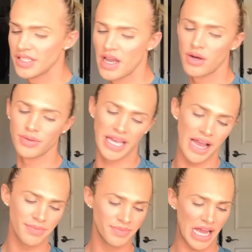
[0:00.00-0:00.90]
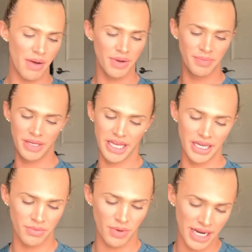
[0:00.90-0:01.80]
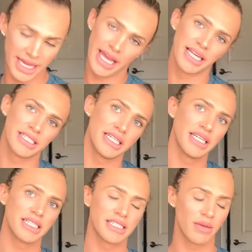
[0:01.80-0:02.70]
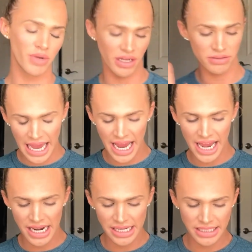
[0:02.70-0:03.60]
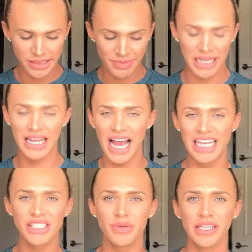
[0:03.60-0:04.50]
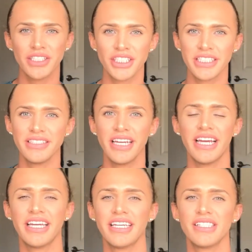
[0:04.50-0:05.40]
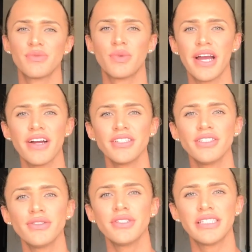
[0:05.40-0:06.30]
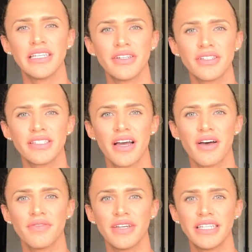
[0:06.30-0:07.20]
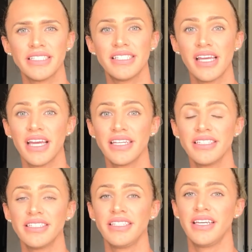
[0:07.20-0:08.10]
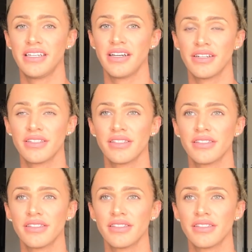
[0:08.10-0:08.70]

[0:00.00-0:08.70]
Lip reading: So yeah, that would be what I can't stand in someone else. And my last question is, where do you see yourself in 10 years?